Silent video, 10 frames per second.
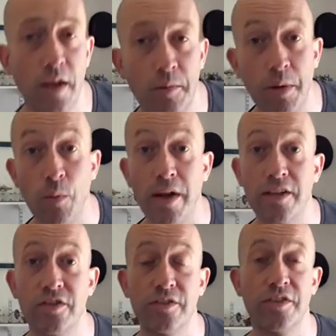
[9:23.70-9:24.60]
bolt
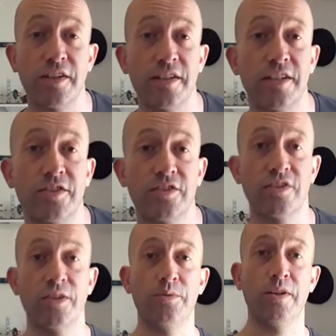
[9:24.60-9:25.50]
action thing next.
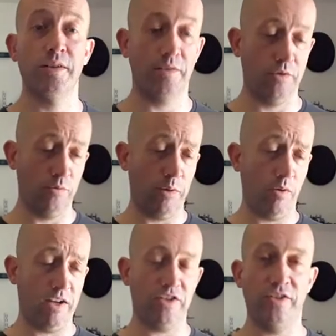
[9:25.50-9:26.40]
So new
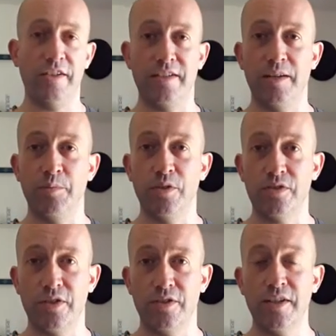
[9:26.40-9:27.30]
bolt action D-Day book.
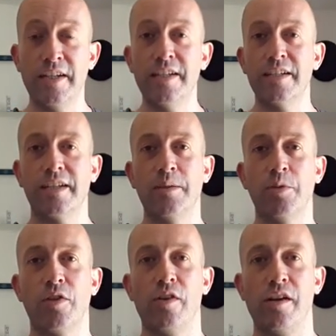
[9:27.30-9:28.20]
So
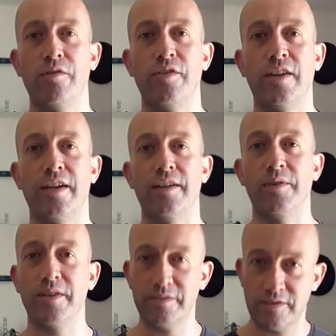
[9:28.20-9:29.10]
keep an eye out for that
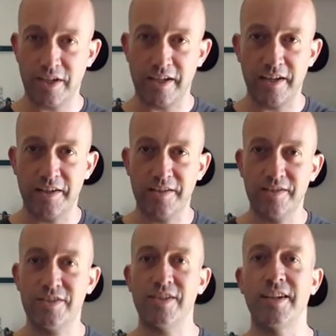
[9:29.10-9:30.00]
anyway. Take care.
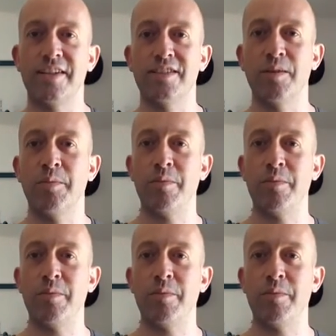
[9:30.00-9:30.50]
See you later. Bye